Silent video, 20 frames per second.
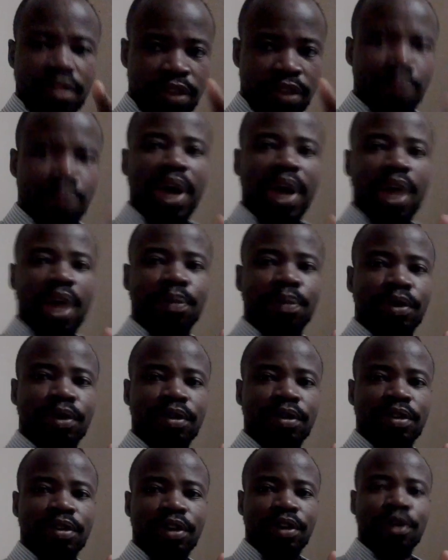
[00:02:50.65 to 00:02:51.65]
the
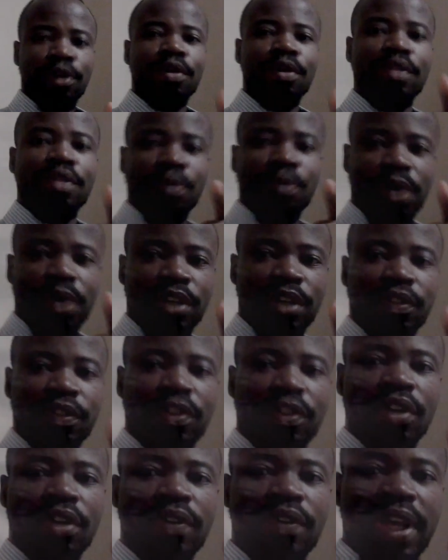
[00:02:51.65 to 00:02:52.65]
Bible or the Word
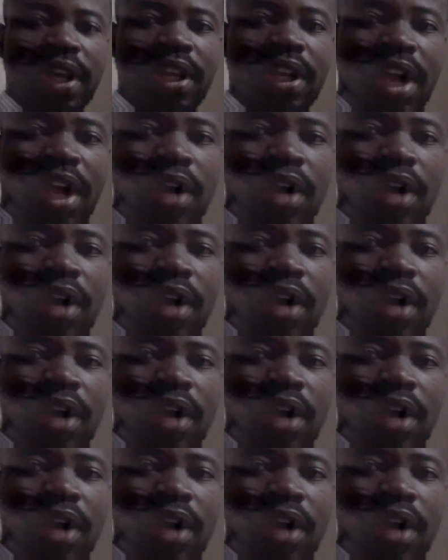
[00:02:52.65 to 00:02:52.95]
of God right